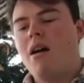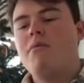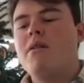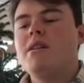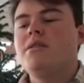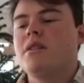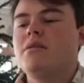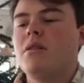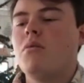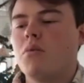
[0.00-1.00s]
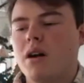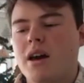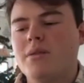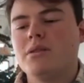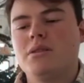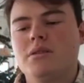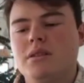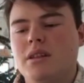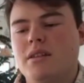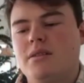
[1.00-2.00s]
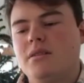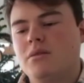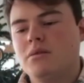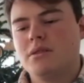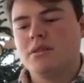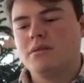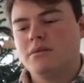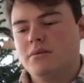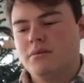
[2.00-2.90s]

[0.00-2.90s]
"I really don't know why it was doing that," said Torvill.